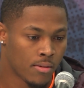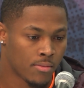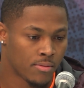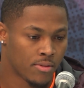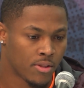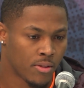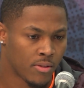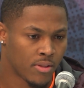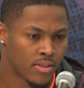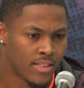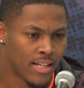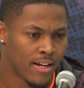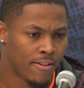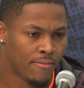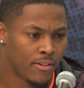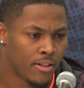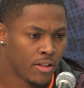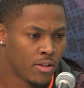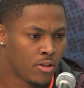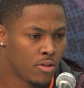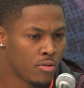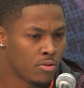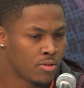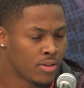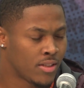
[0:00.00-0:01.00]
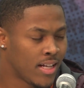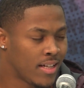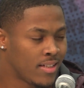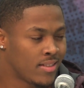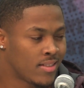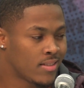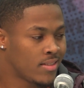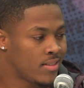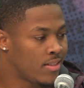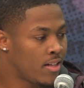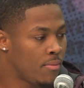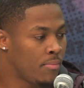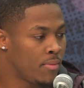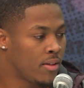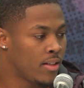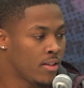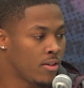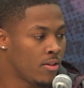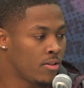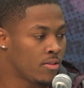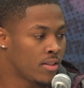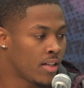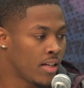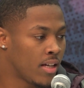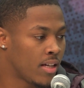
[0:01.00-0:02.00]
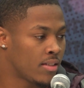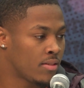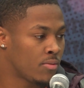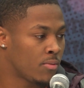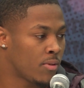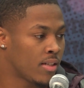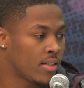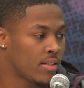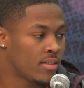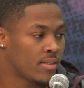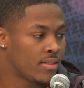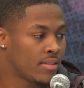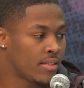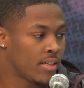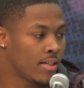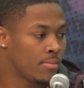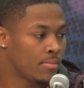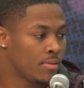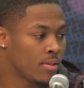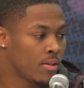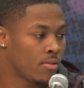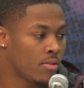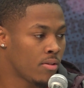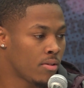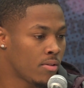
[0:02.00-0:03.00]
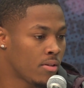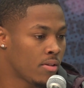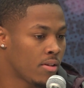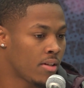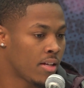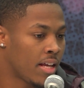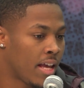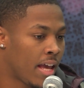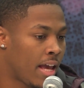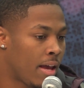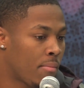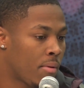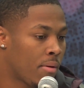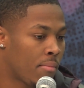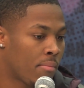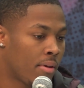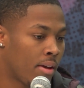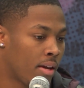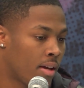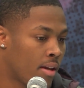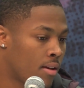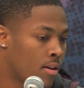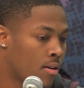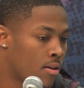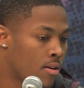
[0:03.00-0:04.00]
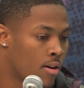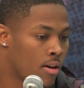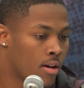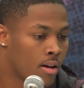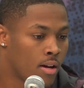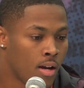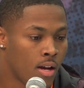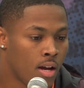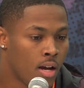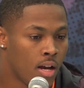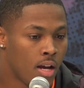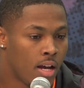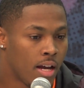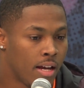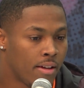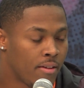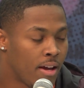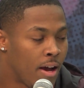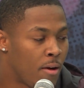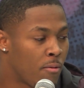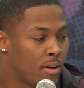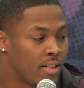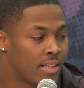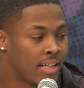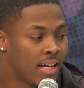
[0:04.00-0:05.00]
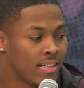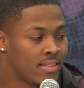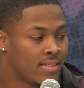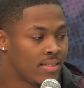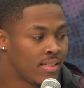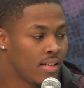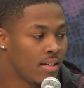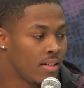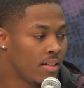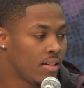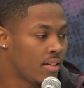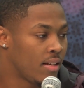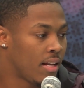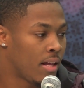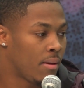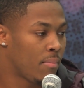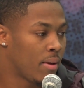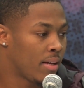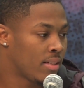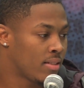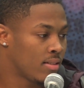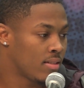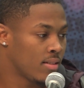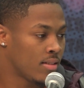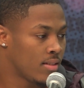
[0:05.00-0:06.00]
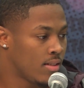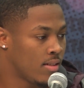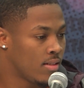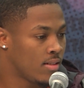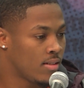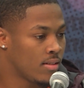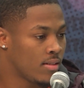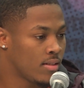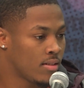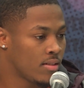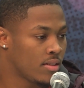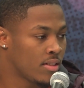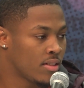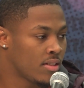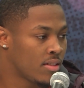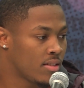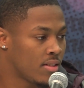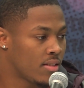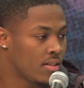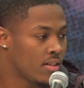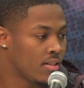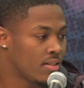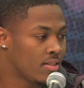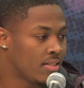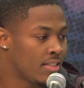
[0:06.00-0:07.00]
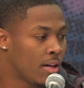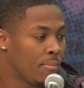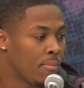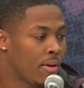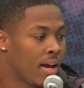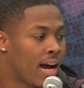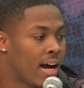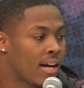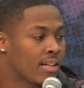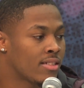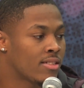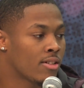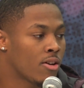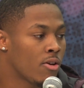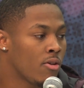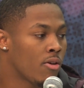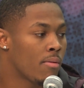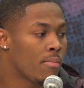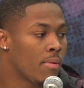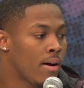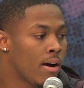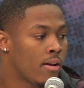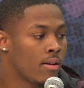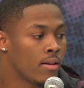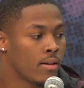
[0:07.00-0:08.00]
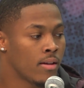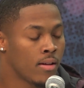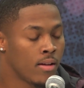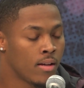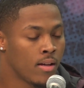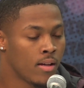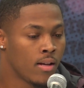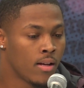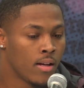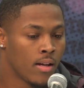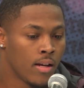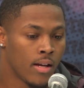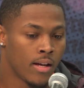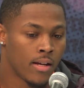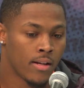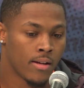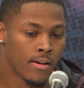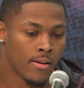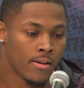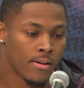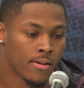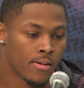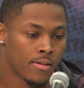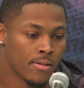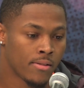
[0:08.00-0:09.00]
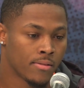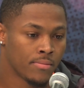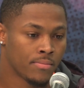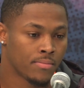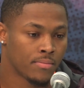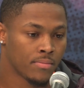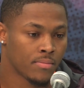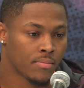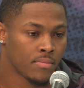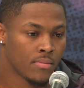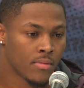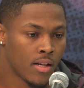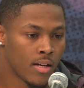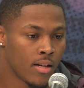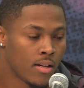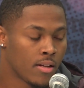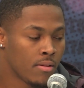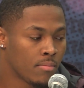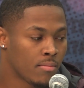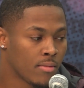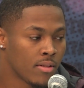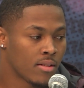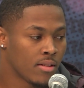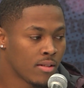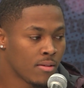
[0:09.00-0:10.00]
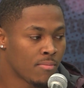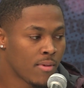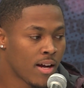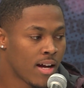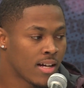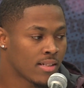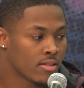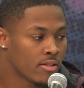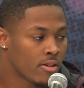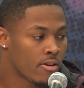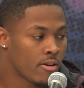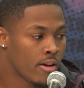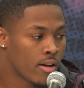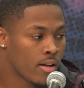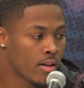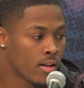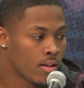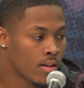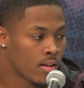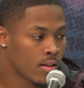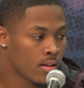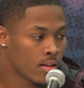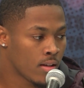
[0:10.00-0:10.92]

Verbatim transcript: So it's definitely huge. And they just tell me little things, whether it's tips on the game I'm in or what they see, and they basically just tell me how I should go about it. And yeah, them guys are great.